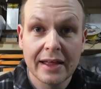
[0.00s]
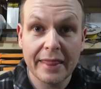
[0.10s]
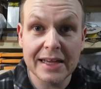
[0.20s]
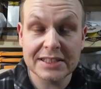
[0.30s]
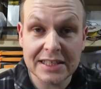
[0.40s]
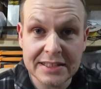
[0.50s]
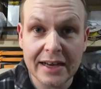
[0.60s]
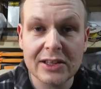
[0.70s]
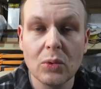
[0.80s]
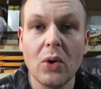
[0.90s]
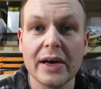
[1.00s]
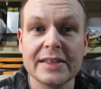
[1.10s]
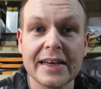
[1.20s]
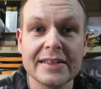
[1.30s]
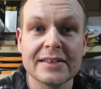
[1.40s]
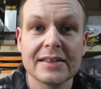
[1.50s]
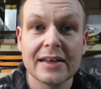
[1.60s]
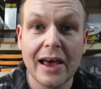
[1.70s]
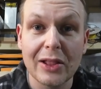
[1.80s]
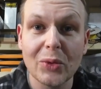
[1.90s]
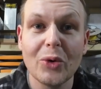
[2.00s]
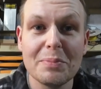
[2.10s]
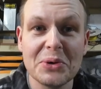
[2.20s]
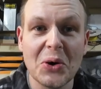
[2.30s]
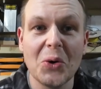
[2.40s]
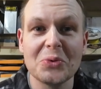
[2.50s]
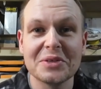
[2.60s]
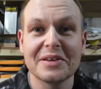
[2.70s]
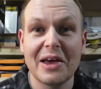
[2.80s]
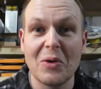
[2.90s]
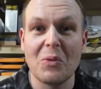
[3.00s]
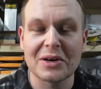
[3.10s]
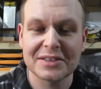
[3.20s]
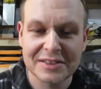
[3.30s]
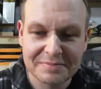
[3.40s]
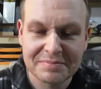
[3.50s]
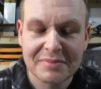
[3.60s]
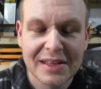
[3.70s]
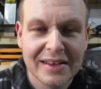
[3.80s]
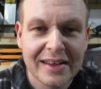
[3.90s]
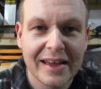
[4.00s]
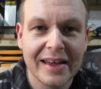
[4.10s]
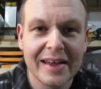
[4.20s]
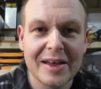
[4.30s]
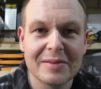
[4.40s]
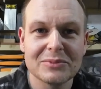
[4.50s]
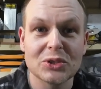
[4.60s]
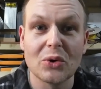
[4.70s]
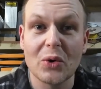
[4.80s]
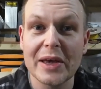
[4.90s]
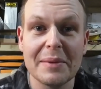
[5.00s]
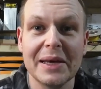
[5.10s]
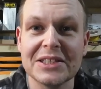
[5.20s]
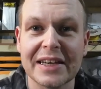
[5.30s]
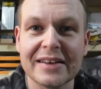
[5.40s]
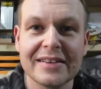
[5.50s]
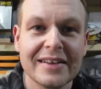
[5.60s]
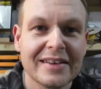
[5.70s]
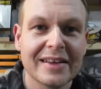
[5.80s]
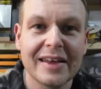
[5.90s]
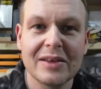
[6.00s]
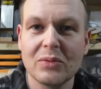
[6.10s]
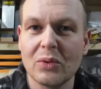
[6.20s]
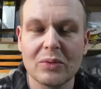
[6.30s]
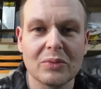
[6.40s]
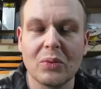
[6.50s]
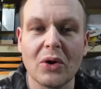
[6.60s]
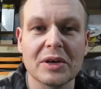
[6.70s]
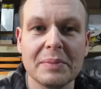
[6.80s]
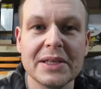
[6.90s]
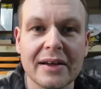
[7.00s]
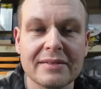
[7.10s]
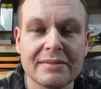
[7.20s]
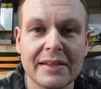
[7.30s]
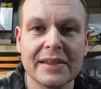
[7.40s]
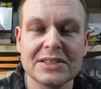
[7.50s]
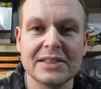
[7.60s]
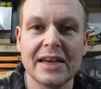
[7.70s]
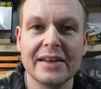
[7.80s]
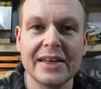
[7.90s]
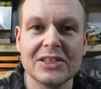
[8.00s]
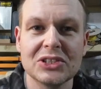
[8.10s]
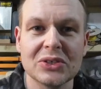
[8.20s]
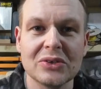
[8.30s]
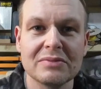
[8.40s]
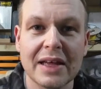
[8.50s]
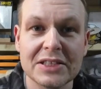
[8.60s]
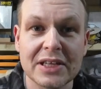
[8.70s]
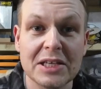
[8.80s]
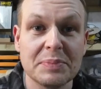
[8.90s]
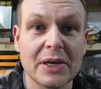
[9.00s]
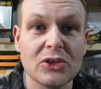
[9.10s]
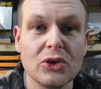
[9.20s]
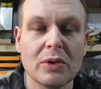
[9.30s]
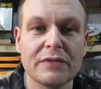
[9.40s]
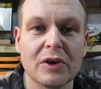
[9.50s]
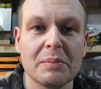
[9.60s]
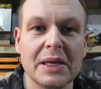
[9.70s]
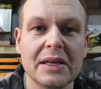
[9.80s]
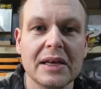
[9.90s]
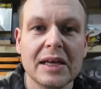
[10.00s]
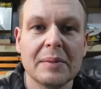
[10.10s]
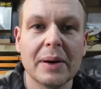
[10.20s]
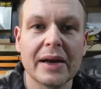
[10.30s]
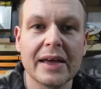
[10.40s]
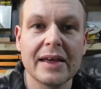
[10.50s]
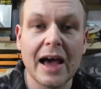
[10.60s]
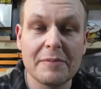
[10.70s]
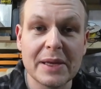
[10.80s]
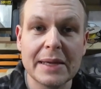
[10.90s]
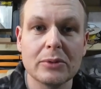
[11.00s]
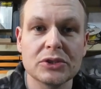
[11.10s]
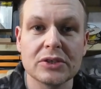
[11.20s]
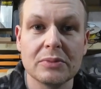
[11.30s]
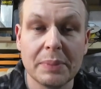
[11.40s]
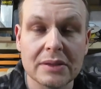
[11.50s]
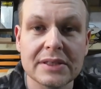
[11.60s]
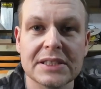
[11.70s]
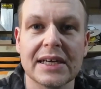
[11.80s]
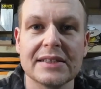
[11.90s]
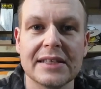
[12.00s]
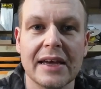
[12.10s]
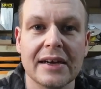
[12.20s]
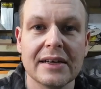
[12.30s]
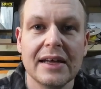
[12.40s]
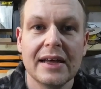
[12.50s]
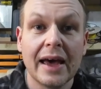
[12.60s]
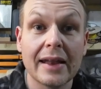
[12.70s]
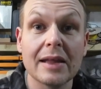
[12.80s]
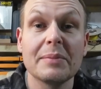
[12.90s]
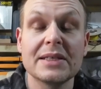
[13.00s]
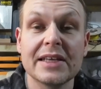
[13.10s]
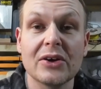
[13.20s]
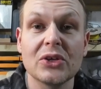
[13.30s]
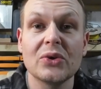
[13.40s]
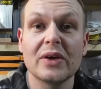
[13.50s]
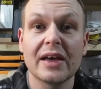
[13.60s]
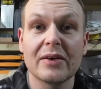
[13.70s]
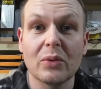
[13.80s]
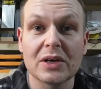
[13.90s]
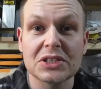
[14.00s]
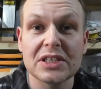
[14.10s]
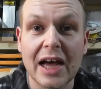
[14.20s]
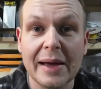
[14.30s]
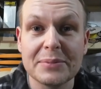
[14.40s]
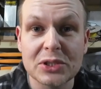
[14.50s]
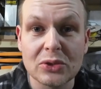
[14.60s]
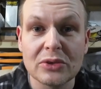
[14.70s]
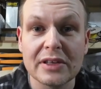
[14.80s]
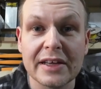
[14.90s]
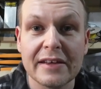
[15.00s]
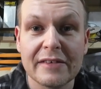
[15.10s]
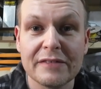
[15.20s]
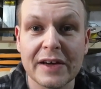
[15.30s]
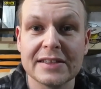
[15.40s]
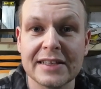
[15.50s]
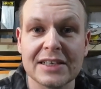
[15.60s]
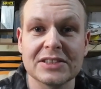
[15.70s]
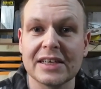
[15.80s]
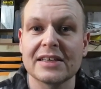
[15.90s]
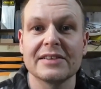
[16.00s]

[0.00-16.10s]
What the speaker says: That's exactly what I did. And lo and behold, it worked. So quite amazing what can be done in this day and age. So it's been a new one for me, but I've been able to build this antenna, and let me tell you, it works absolutely fantastic.